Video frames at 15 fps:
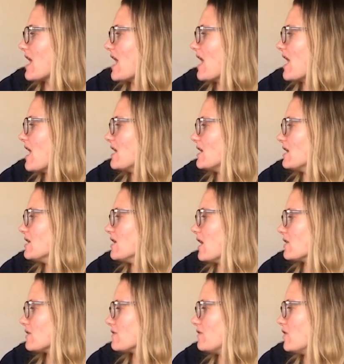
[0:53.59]
and
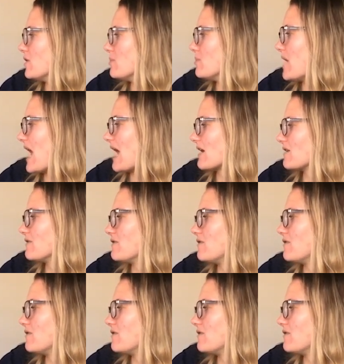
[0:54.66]
another foot back